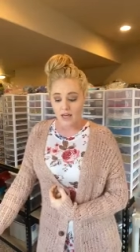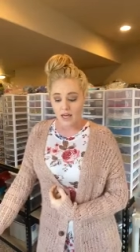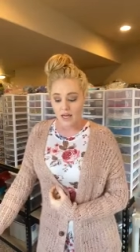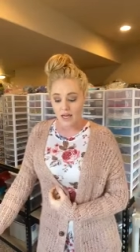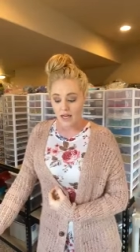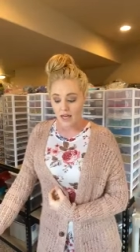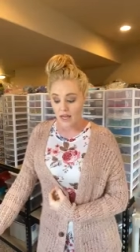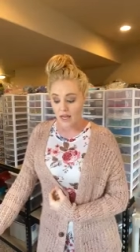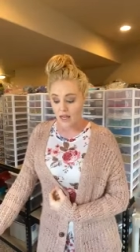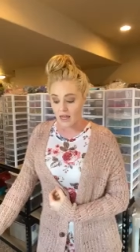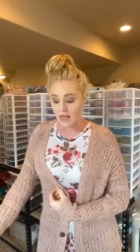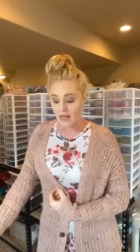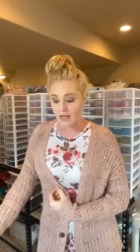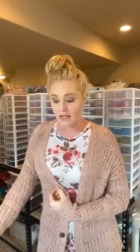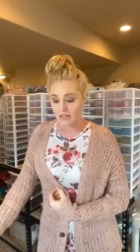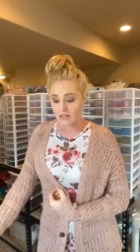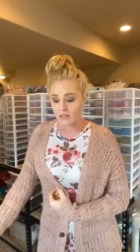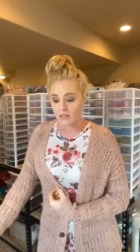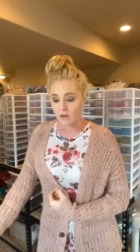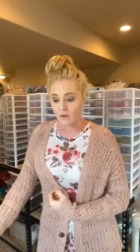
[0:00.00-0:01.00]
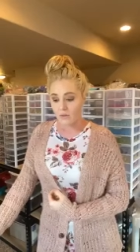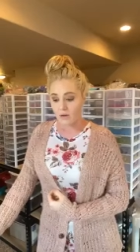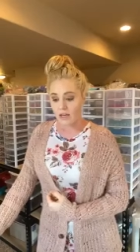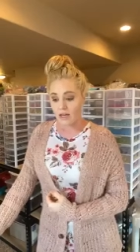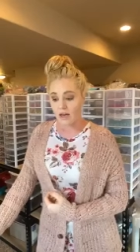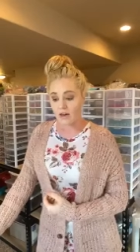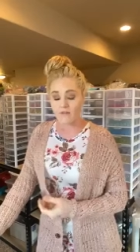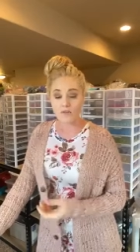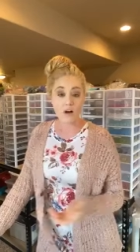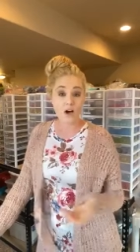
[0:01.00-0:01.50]
And we
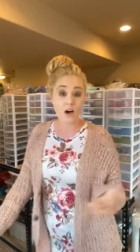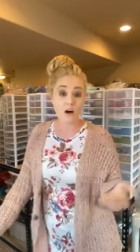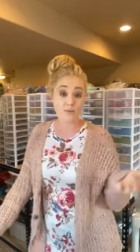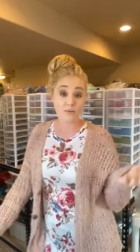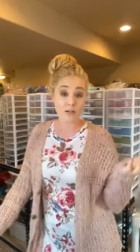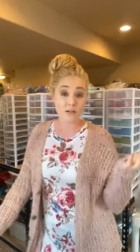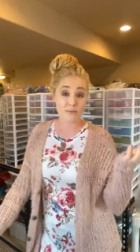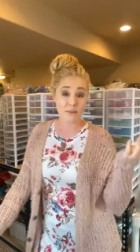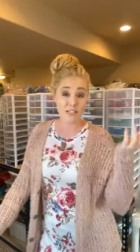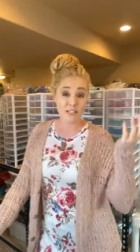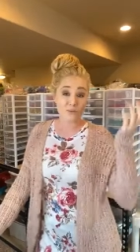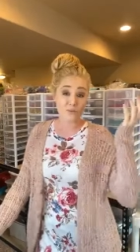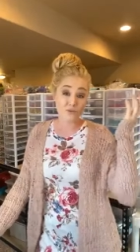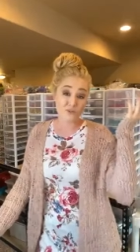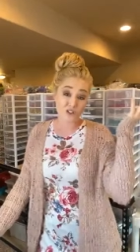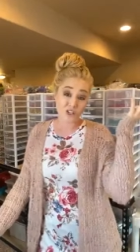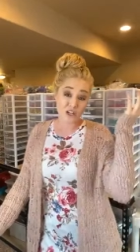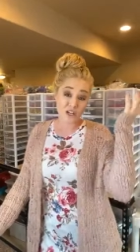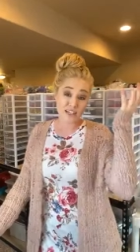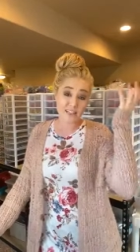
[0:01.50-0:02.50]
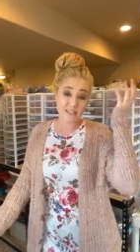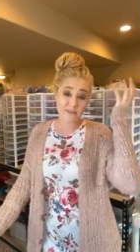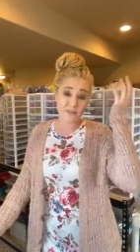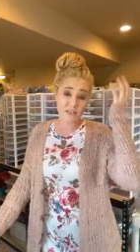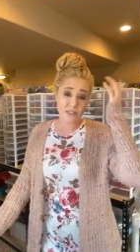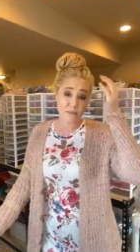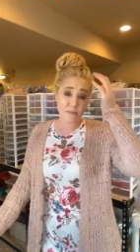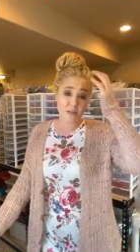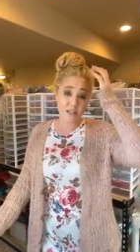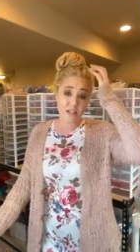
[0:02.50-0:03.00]
have the ombre beads, which are kind of
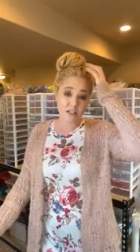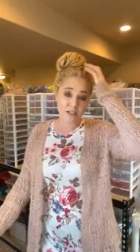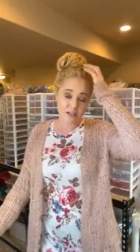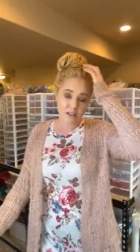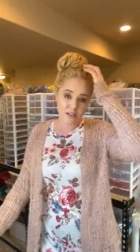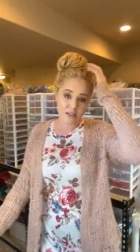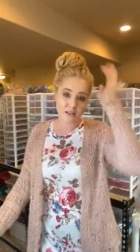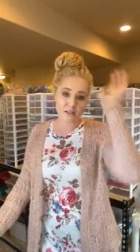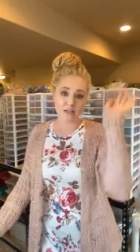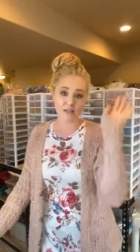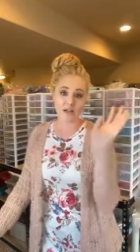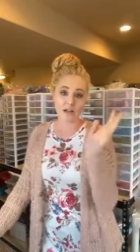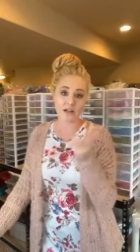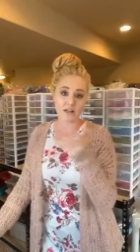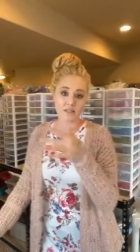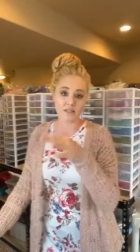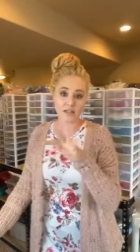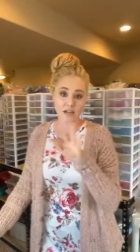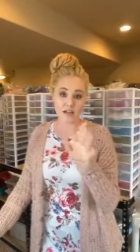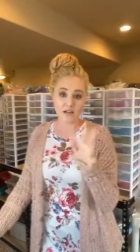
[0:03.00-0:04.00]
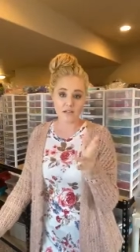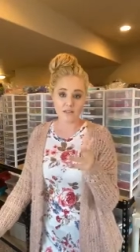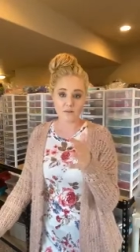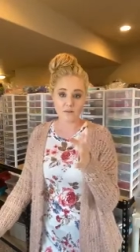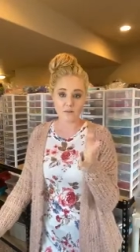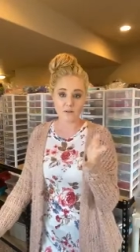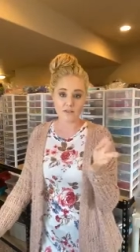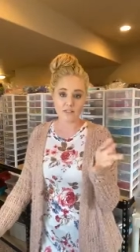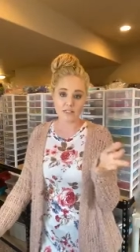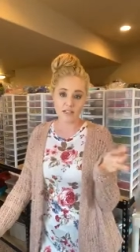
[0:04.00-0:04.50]
similar. The colors kind of
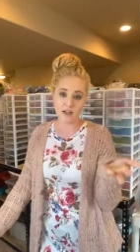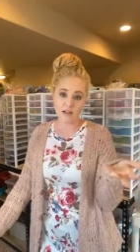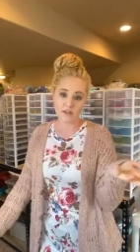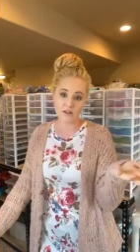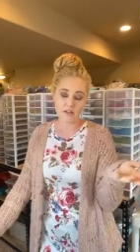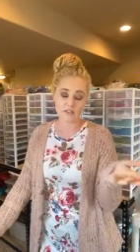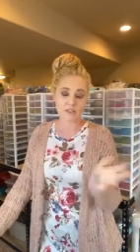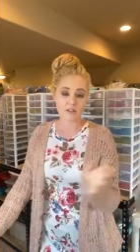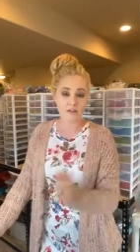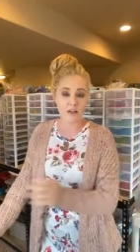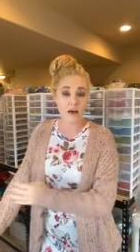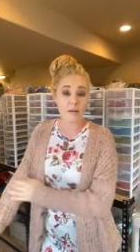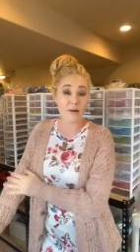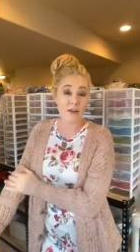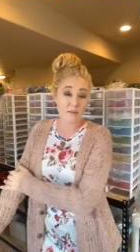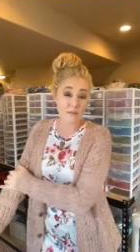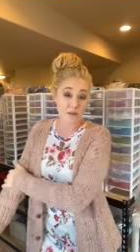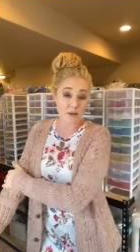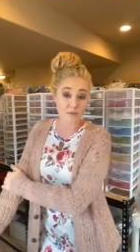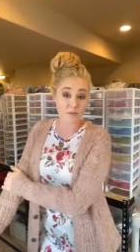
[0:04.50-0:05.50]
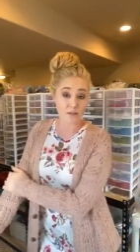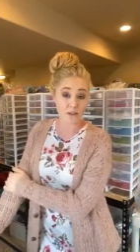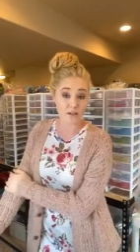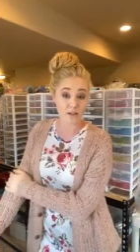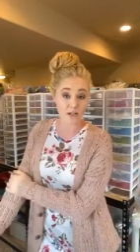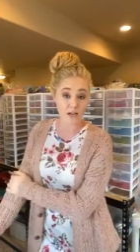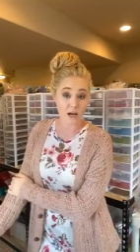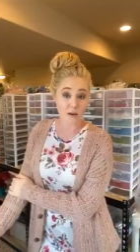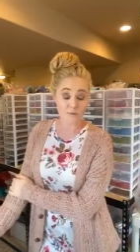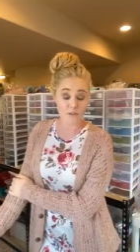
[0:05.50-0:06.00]
swirl together, so that might be a really
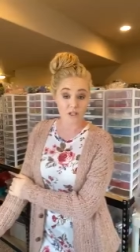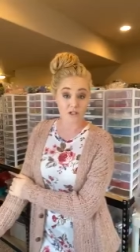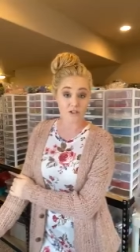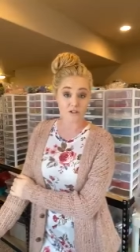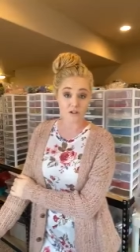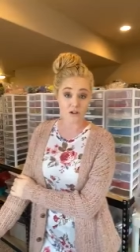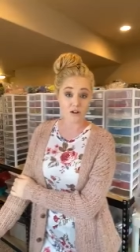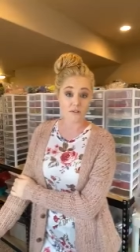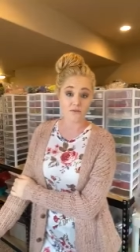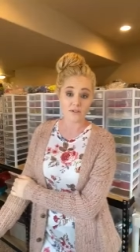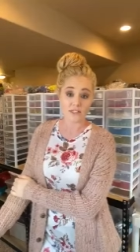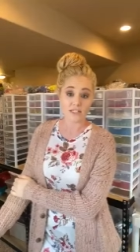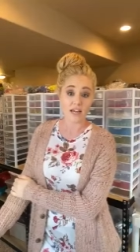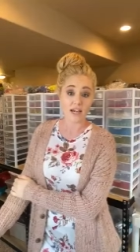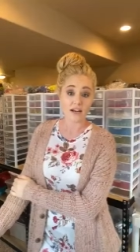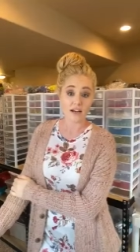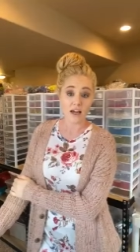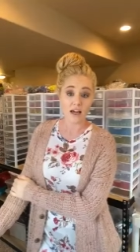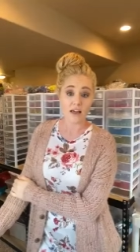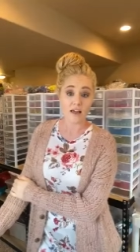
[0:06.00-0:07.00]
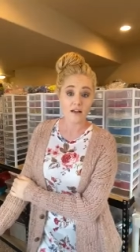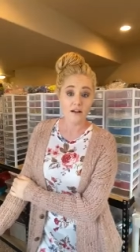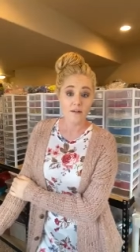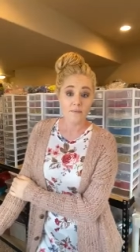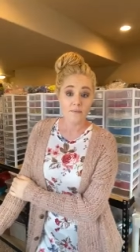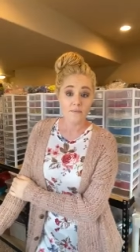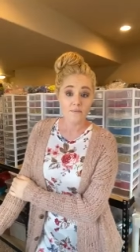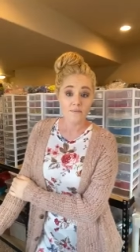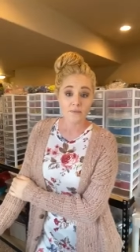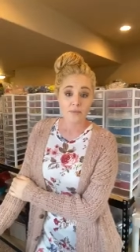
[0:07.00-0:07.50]
good option to go for tie-dye.
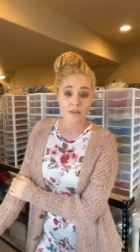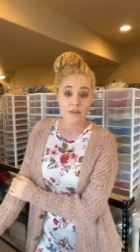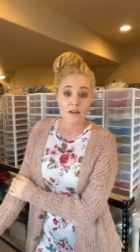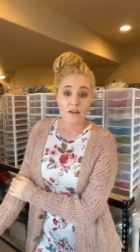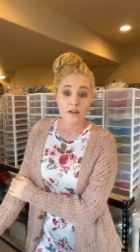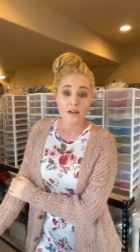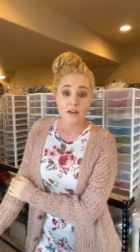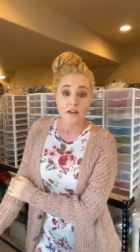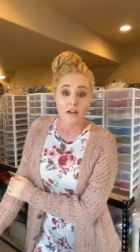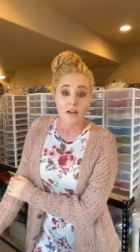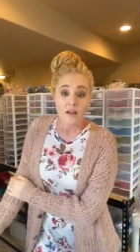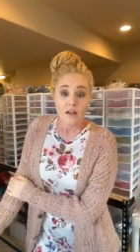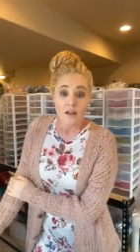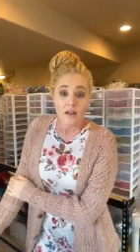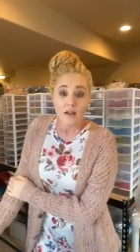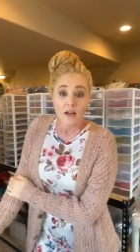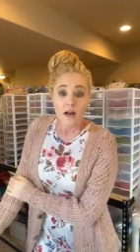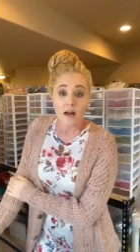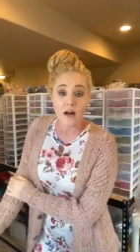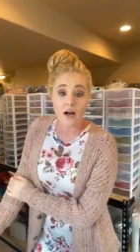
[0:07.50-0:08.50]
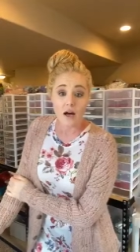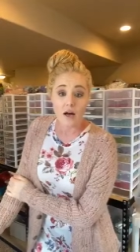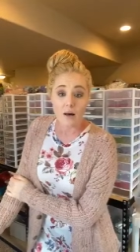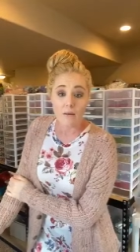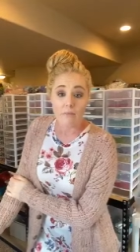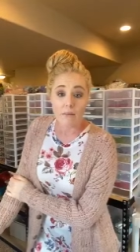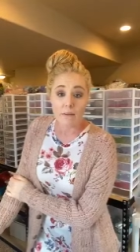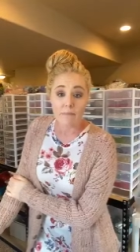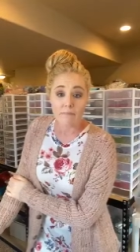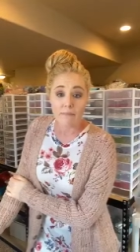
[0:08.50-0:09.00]

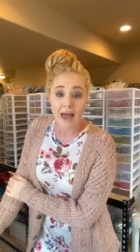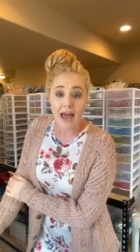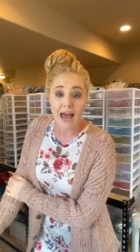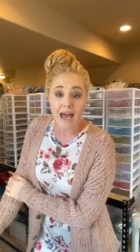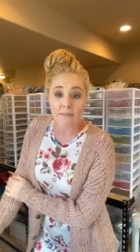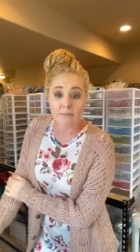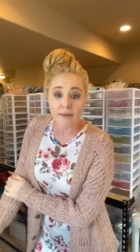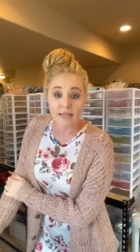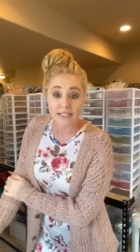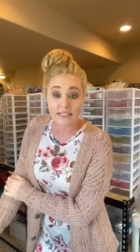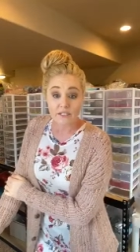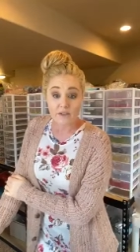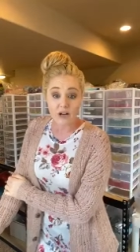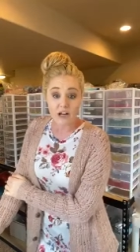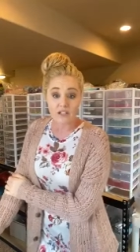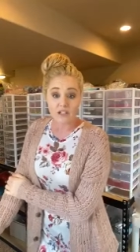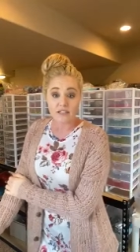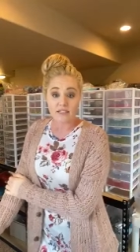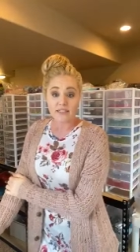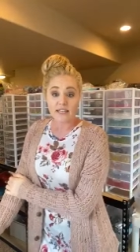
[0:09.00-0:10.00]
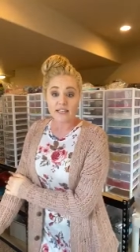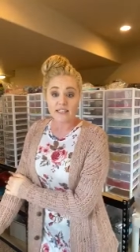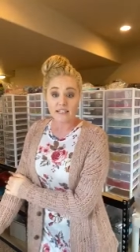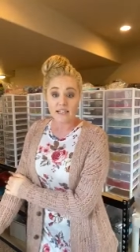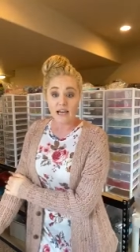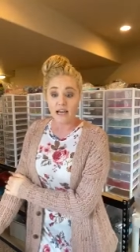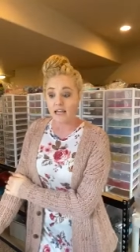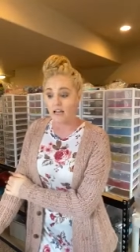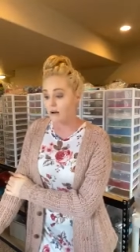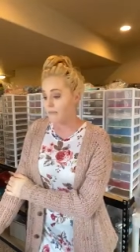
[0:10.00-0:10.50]
Um, matte beads. Gretchen said, did
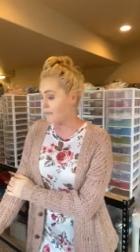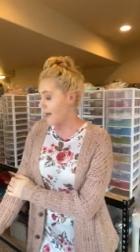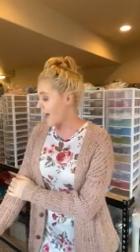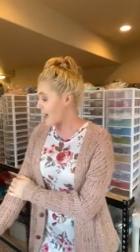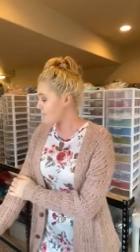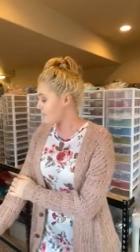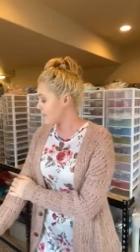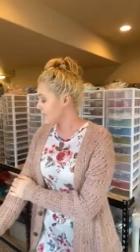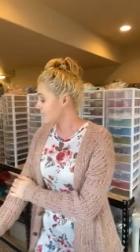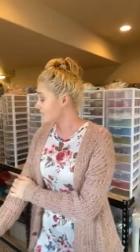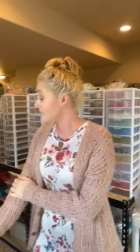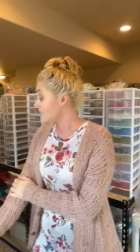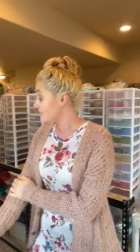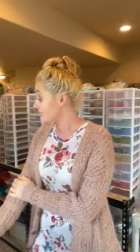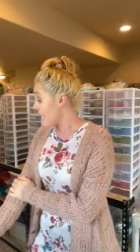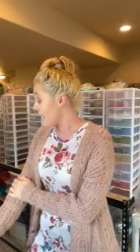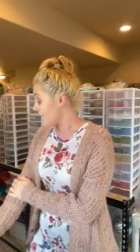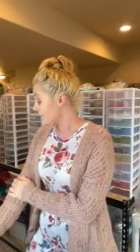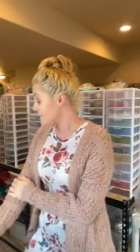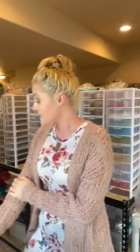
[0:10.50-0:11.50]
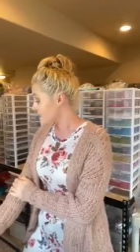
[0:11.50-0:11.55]
I hear matte beads? Yes.